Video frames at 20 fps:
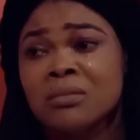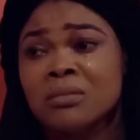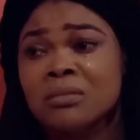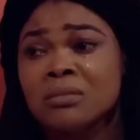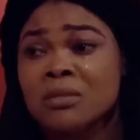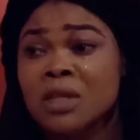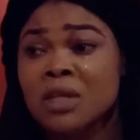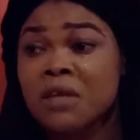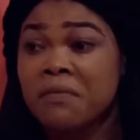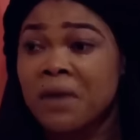
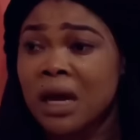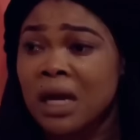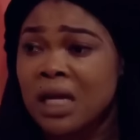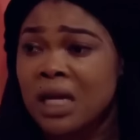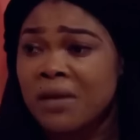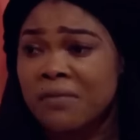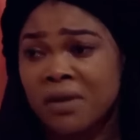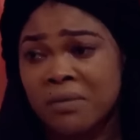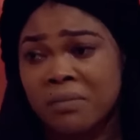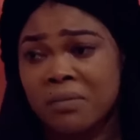If I leave
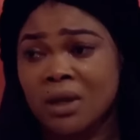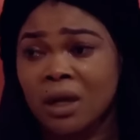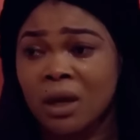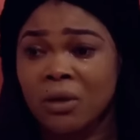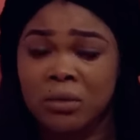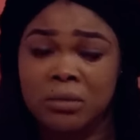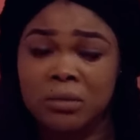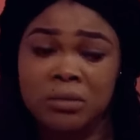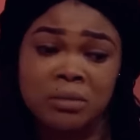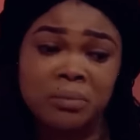him now,
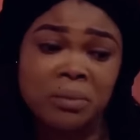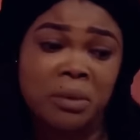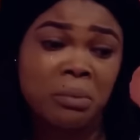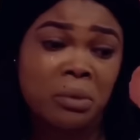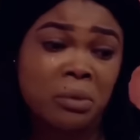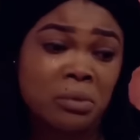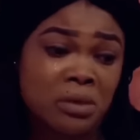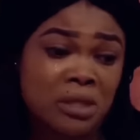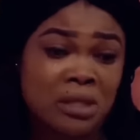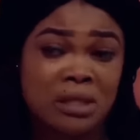people
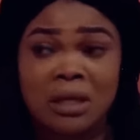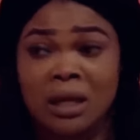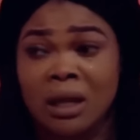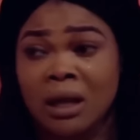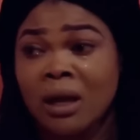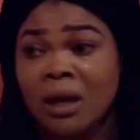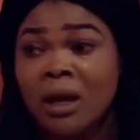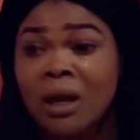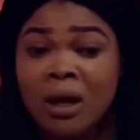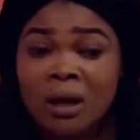will say
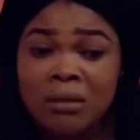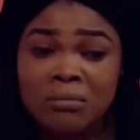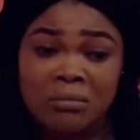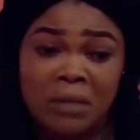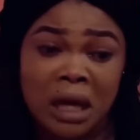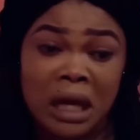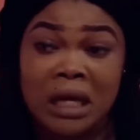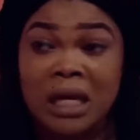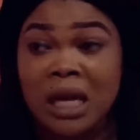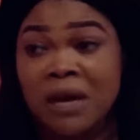I
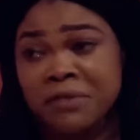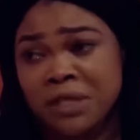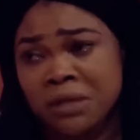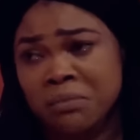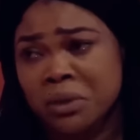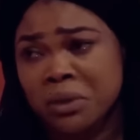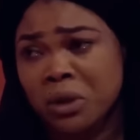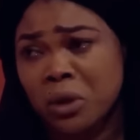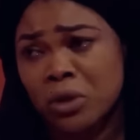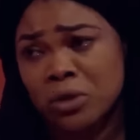left him
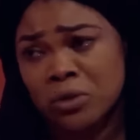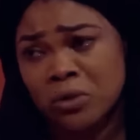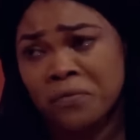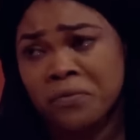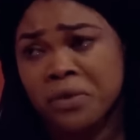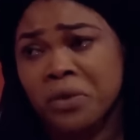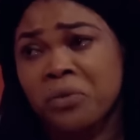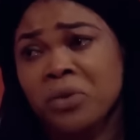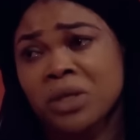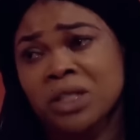because of a
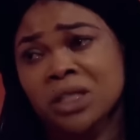rich